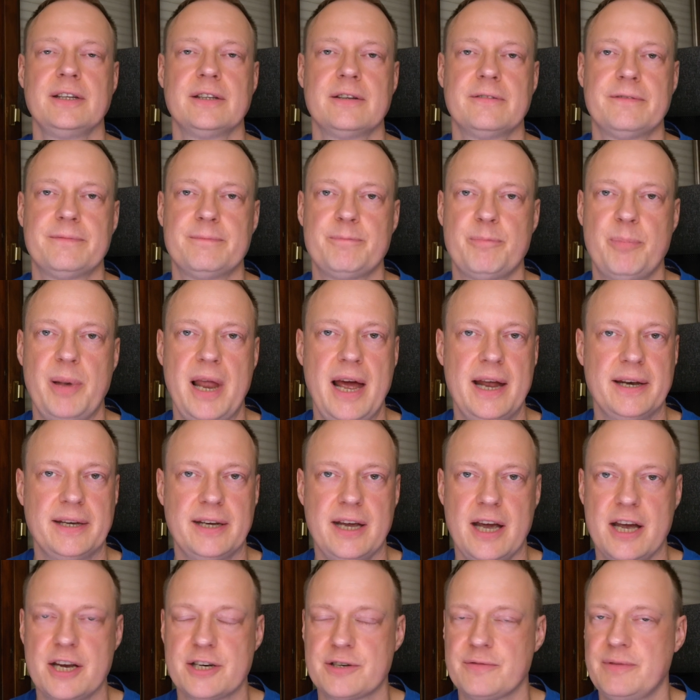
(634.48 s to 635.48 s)
the plan
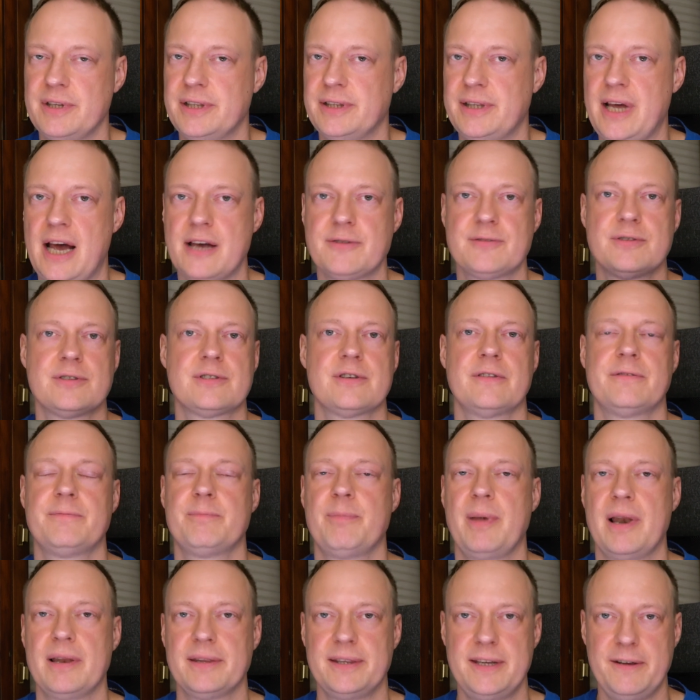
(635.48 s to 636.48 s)
cache with thousands of
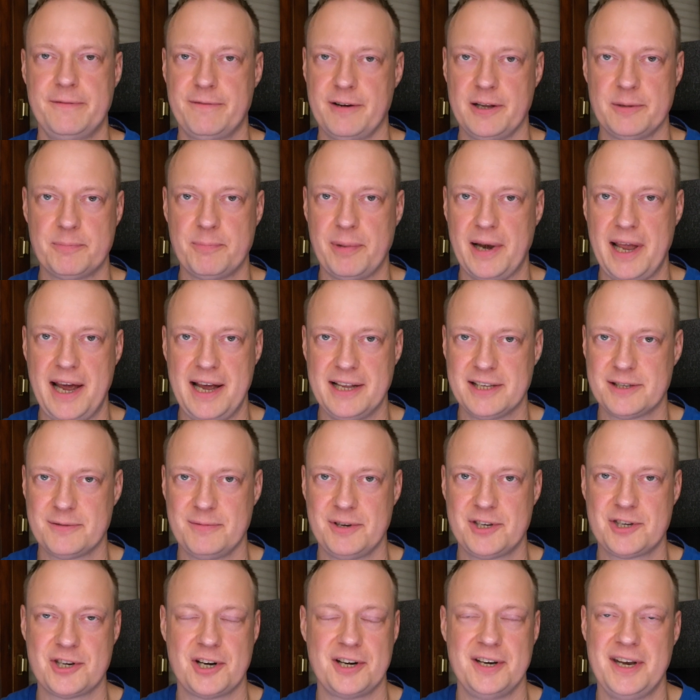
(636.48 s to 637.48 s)
different plans
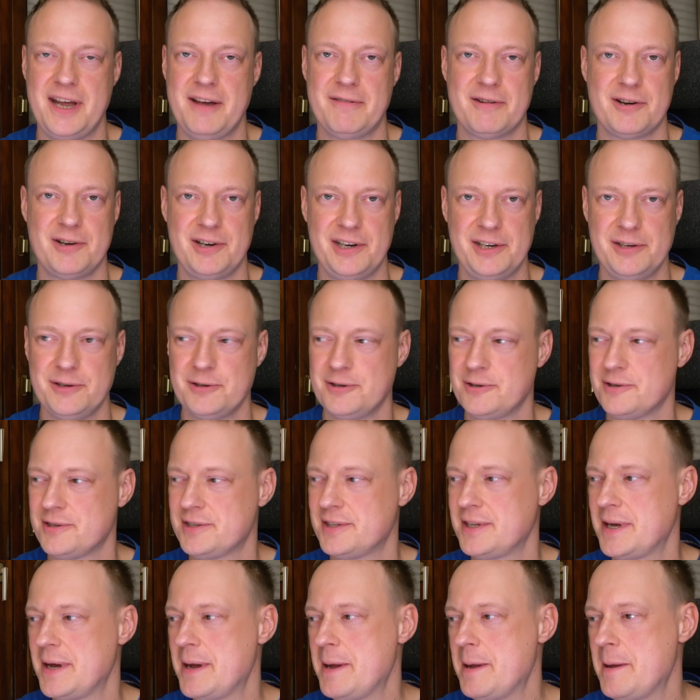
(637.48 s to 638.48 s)
which are never
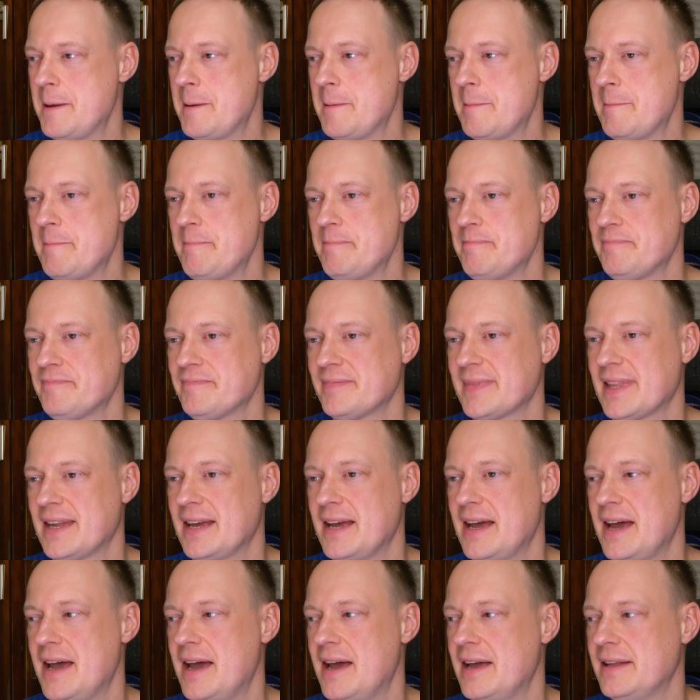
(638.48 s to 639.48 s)
reused.
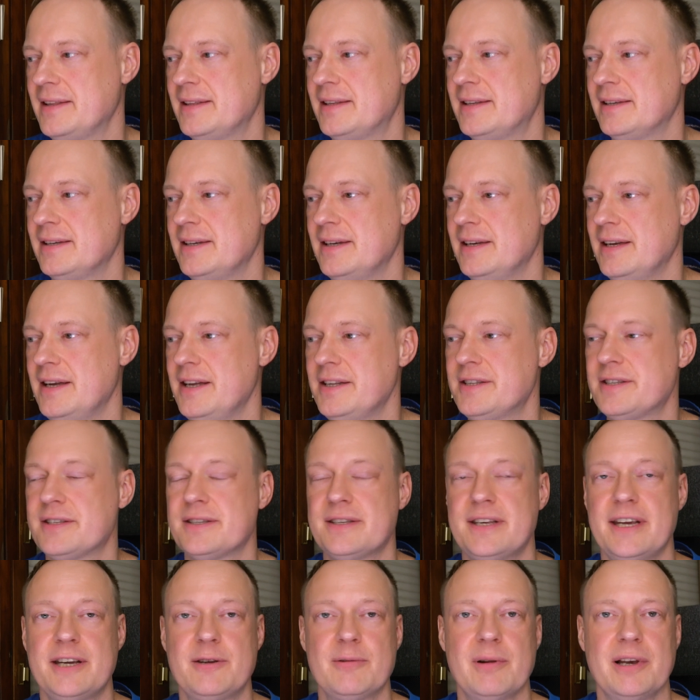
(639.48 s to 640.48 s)
And it's
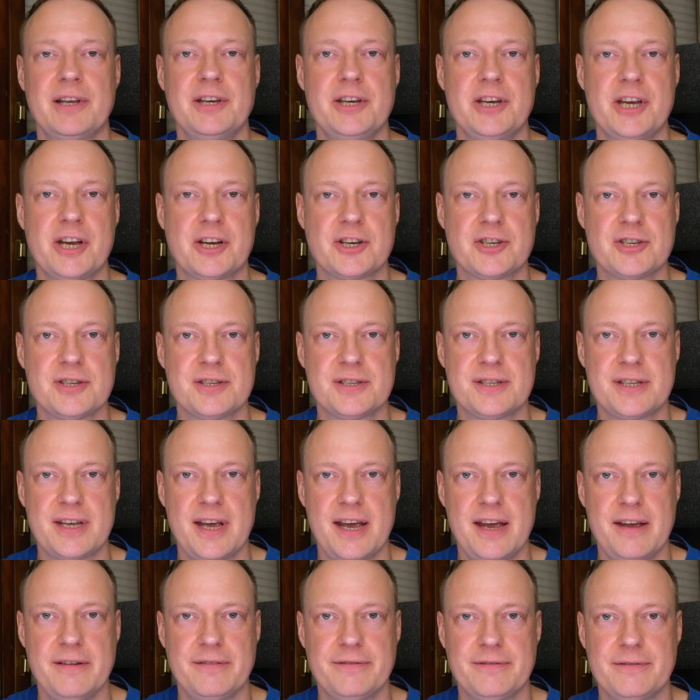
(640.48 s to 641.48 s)
SQL injection
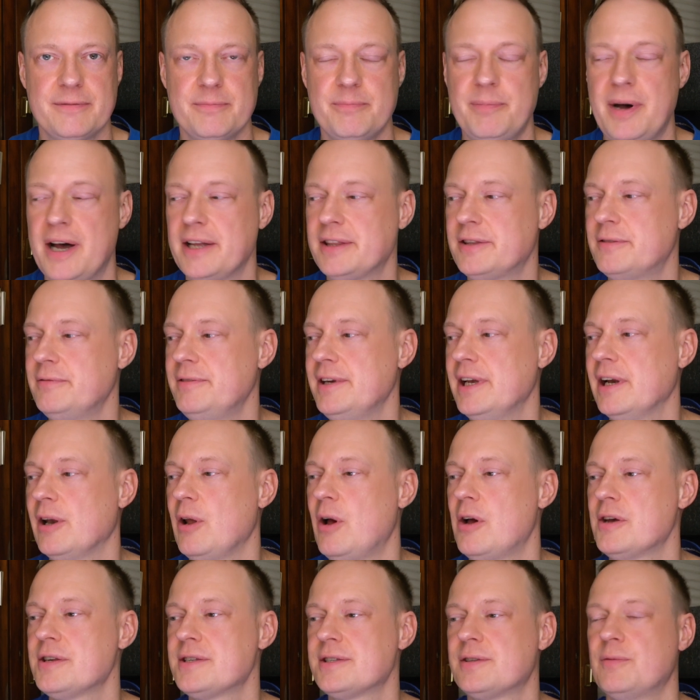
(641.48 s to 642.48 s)
safe, but we
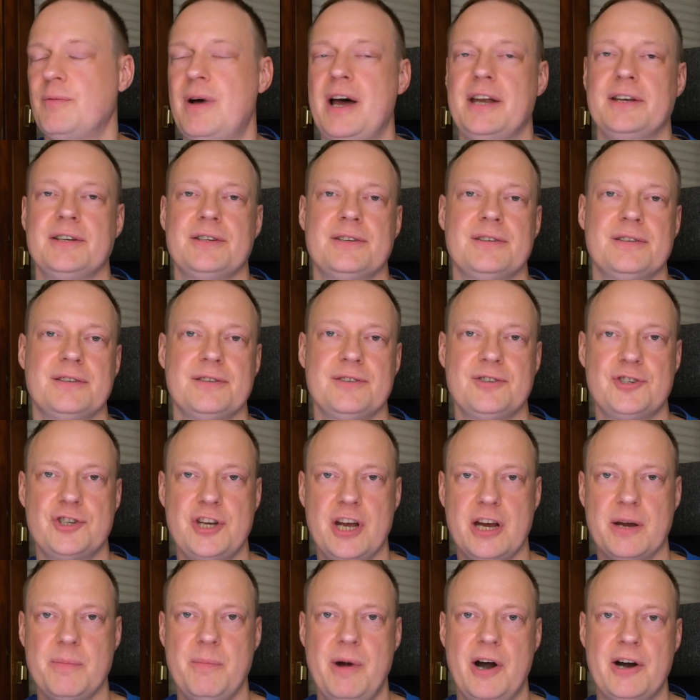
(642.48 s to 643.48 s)
lost one
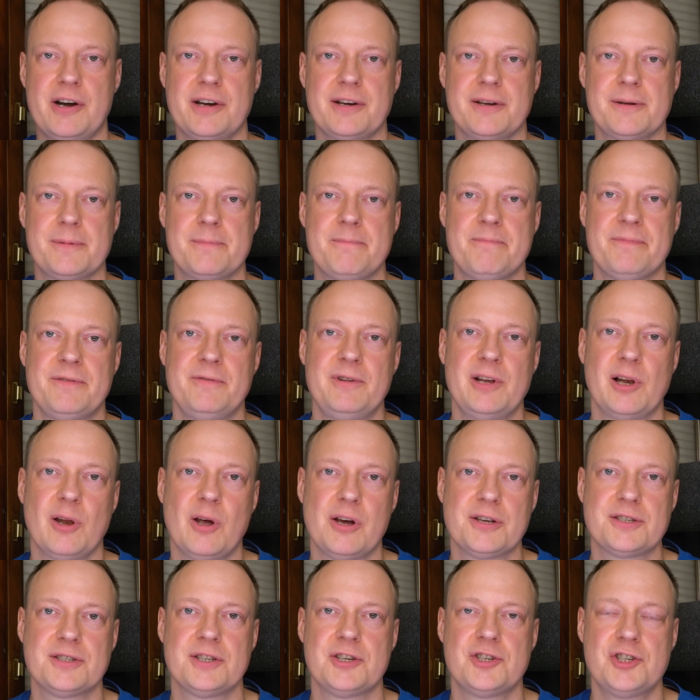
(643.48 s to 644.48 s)
checkmark. We
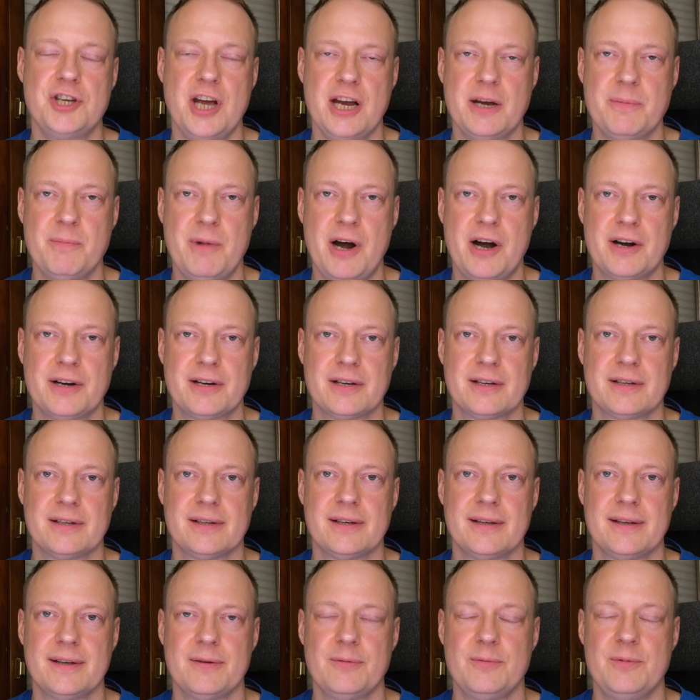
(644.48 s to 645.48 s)
lost the checkmark
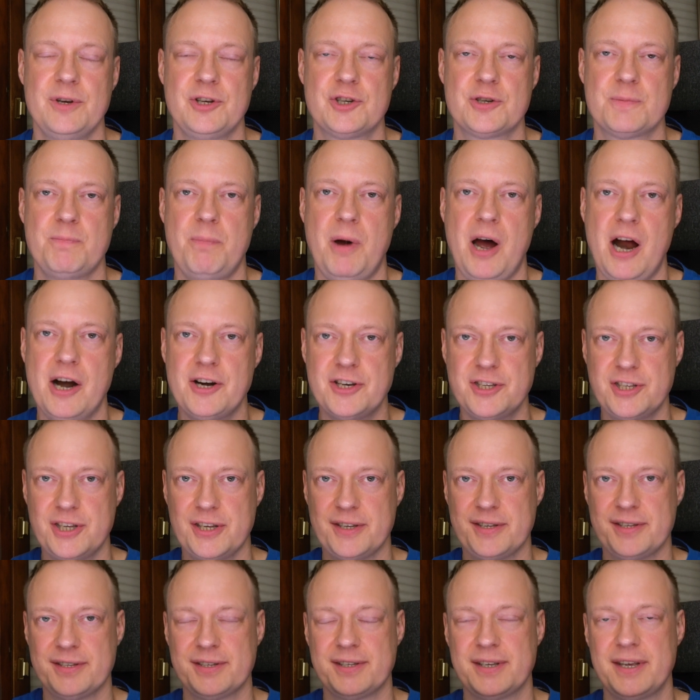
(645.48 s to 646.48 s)
which
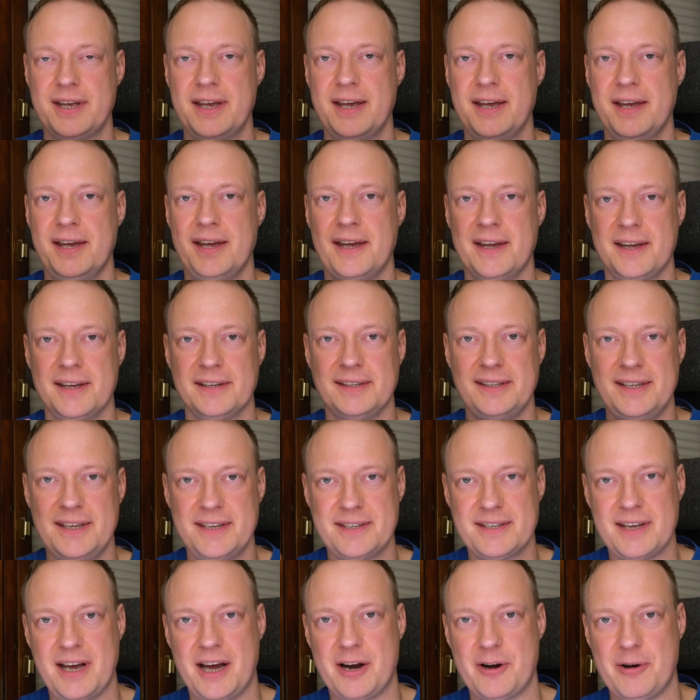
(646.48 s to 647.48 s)
parses
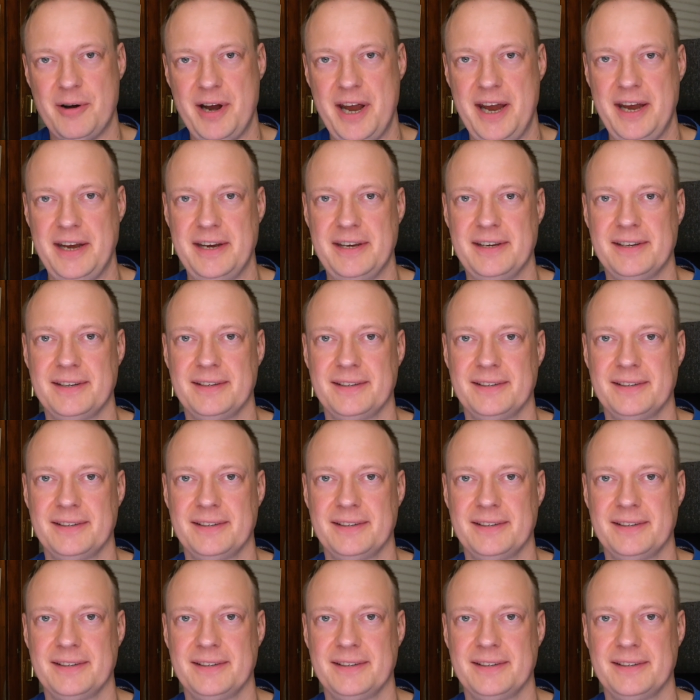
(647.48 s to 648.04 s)
this array.